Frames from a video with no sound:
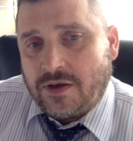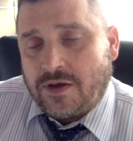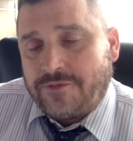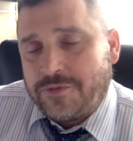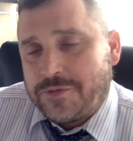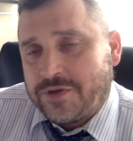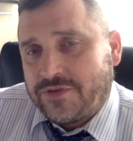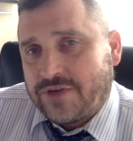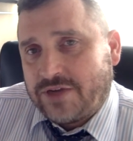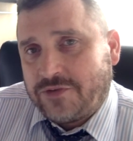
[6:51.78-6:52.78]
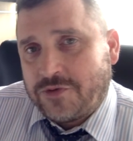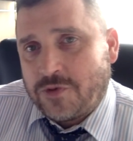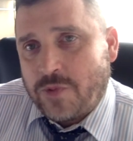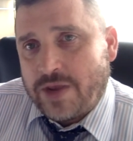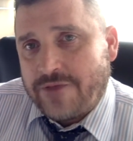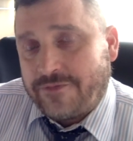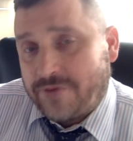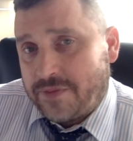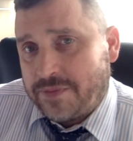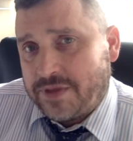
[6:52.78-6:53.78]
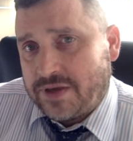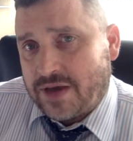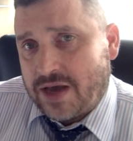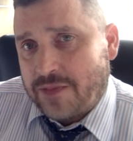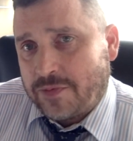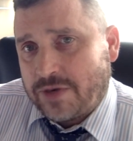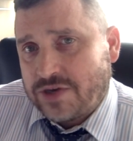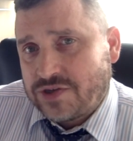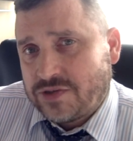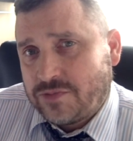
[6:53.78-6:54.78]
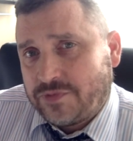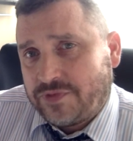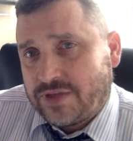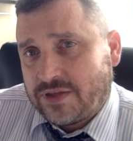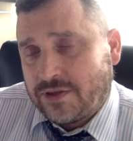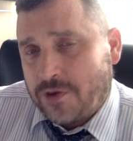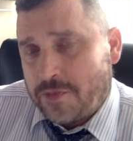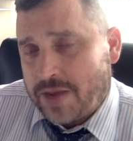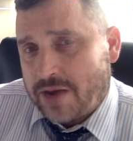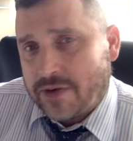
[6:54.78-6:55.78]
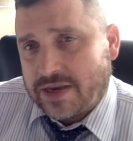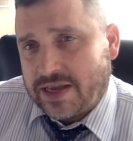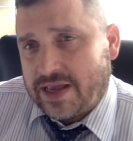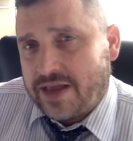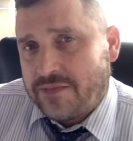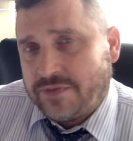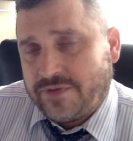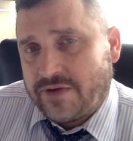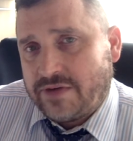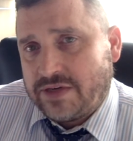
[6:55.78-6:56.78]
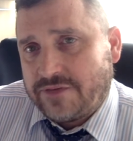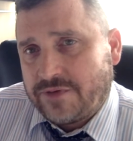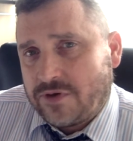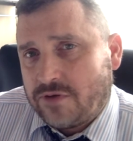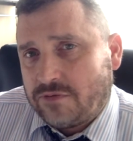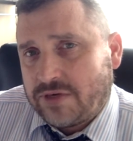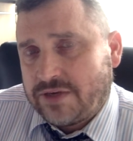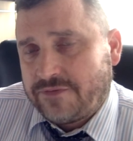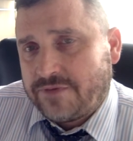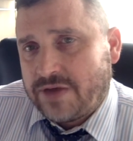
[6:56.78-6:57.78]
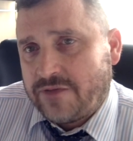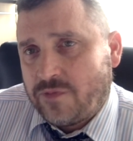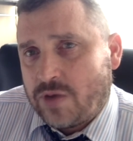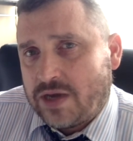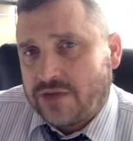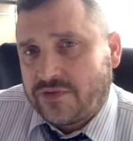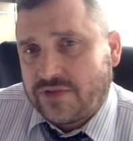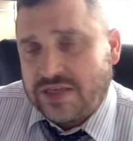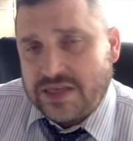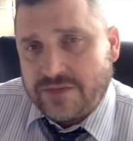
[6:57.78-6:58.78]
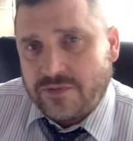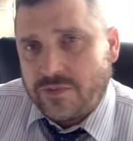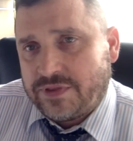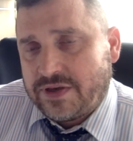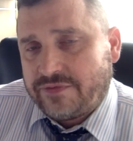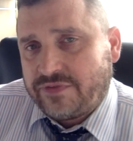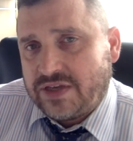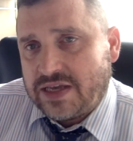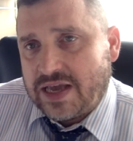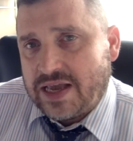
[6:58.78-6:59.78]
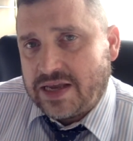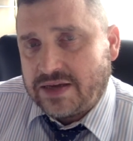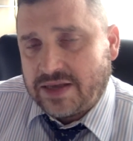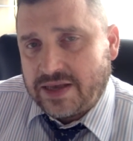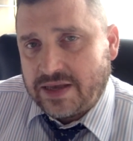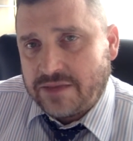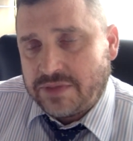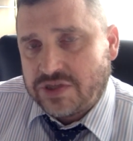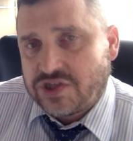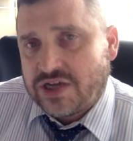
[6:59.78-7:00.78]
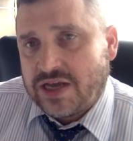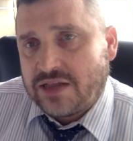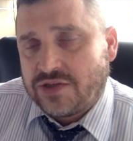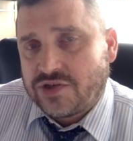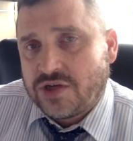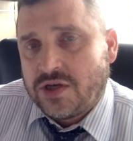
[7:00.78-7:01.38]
A few things that I took away from the operation was that low power can be very difficult. Running at 5 watts, even with FT8, can be a challenge